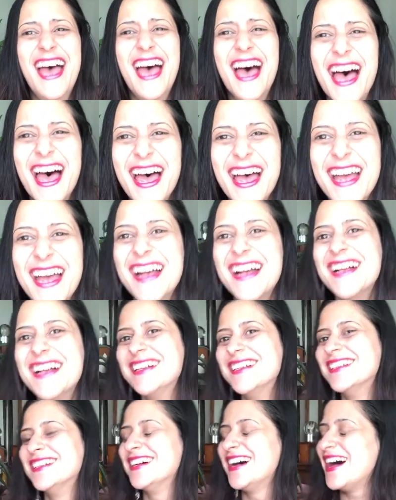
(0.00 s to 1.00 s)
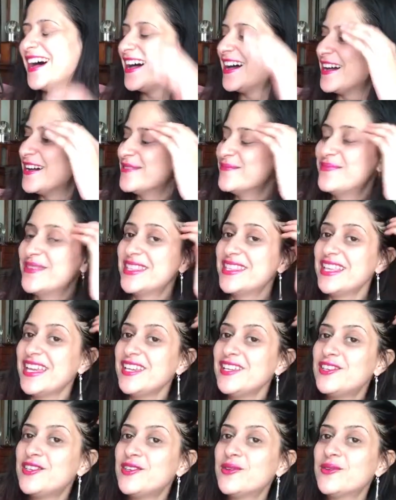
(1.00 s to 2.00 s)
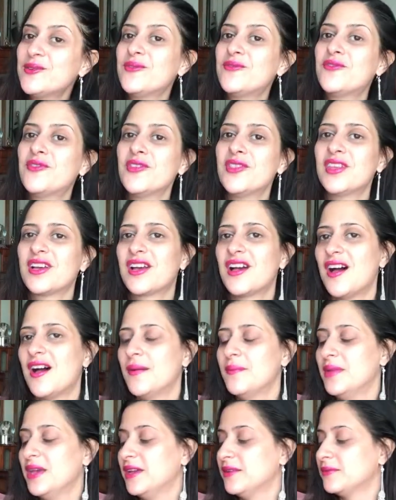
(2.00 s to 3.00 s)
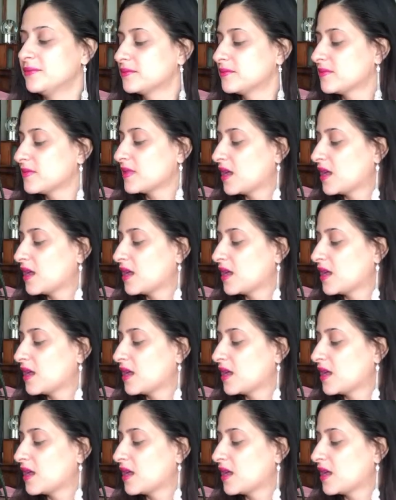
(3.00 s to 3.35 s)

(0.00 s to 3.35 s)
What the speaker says: But thank you for the comment.